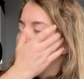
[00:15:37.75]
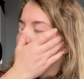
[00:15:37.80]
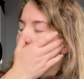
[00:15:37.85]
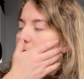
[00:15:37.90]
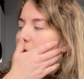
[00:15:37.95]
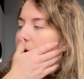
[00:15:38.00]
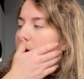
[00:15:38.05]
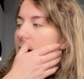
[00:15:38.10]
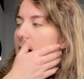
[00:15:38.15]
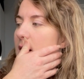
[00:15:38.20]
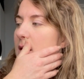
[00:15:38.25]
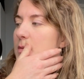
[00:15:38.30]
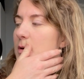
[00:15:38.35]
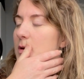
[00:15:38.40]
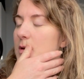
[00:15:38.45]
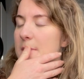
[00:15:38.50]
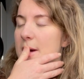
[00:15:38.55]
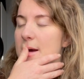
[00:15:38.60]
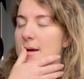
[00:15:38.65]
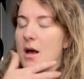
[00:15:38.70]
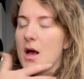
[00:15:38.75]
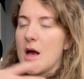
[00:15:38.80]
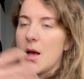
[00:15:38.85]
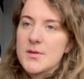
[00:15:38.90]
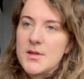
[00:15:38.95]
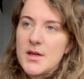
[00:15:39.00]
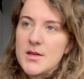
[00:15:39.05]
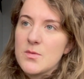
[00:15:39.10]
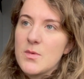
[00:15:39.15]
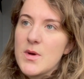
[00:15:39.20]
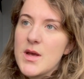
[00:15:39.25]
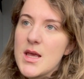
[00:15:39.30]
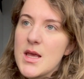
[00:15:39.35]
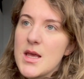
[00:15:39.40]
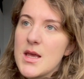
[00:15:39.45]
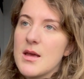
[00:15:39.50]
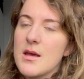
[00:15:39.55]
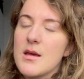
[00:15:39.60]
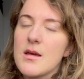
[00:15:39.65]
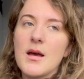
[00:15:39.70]
But yeah, pulled back carbs last
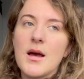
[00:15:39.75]
week,